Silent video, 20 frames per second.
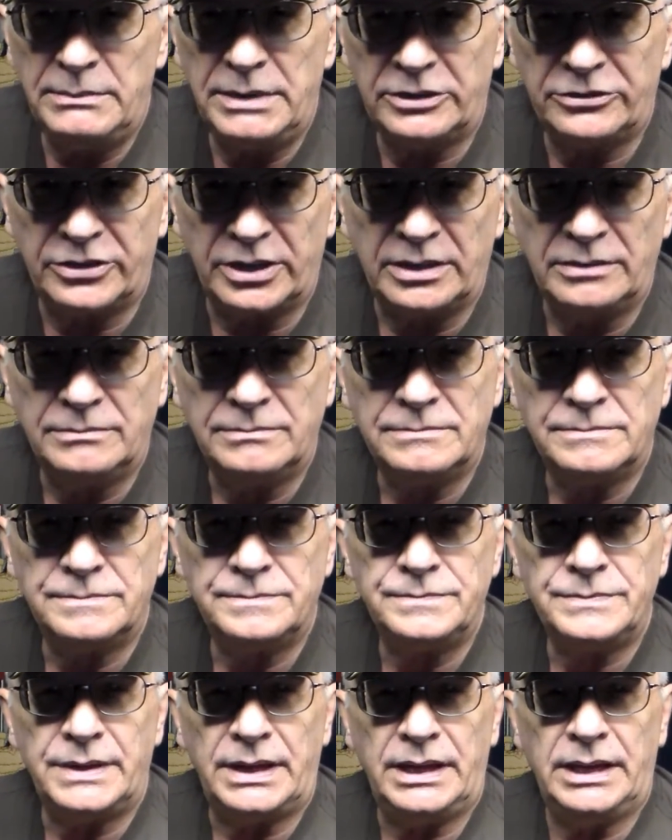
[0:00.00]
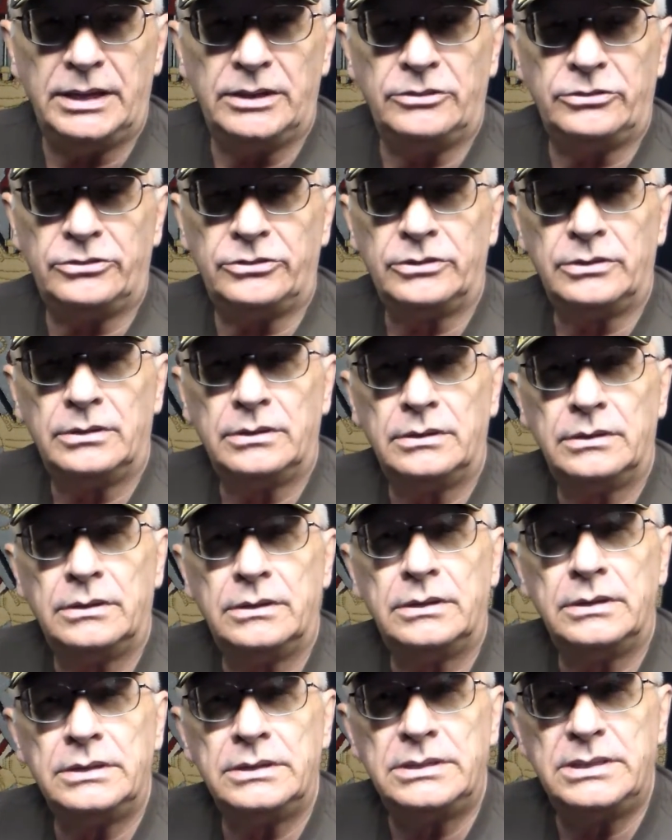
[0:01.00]
missing is
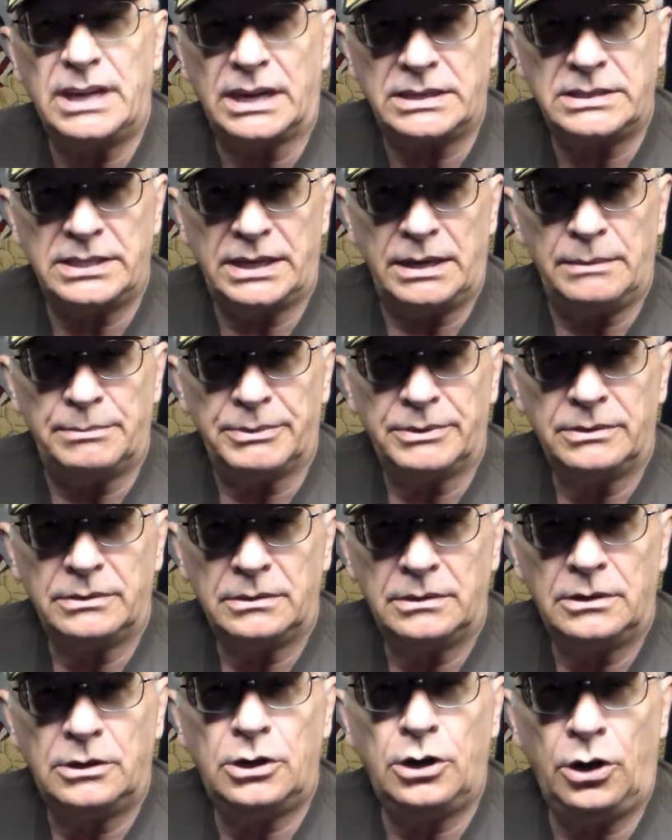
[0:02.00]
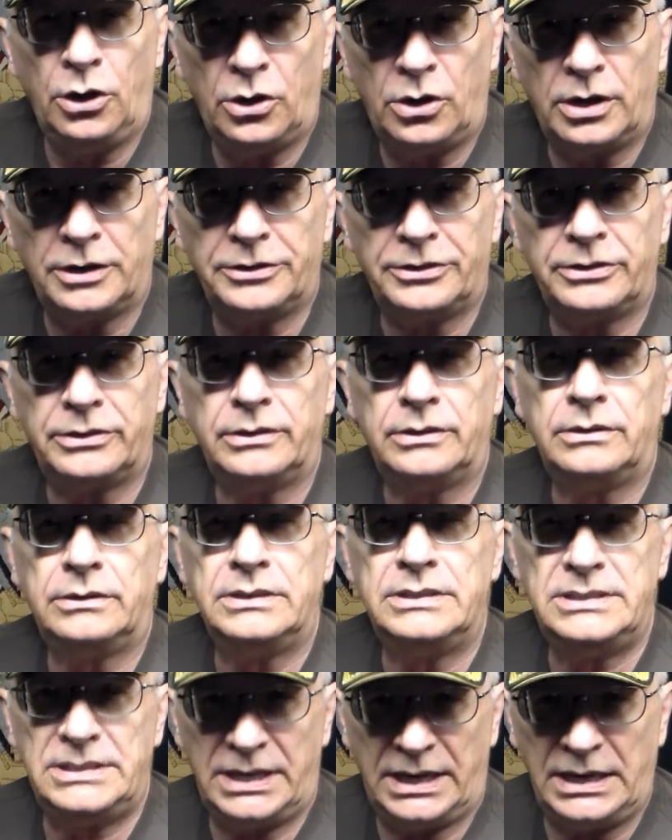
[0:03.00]
duct tape. Cloth,
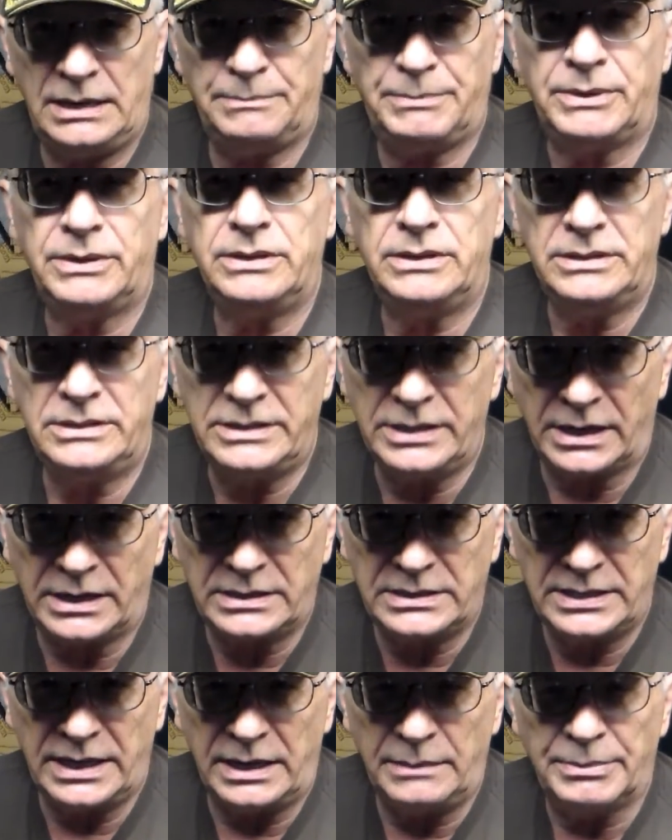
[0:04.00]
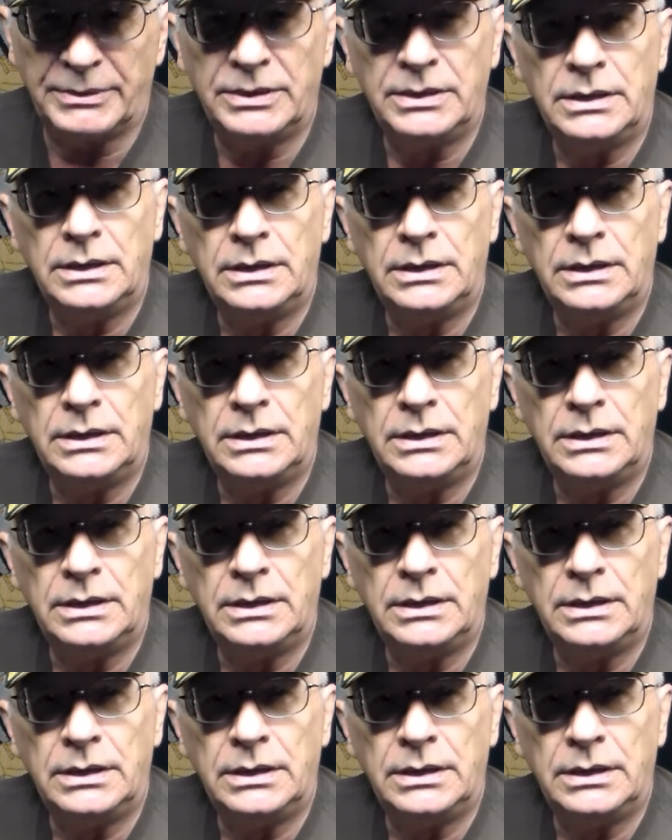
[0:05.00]
tape, duct tape.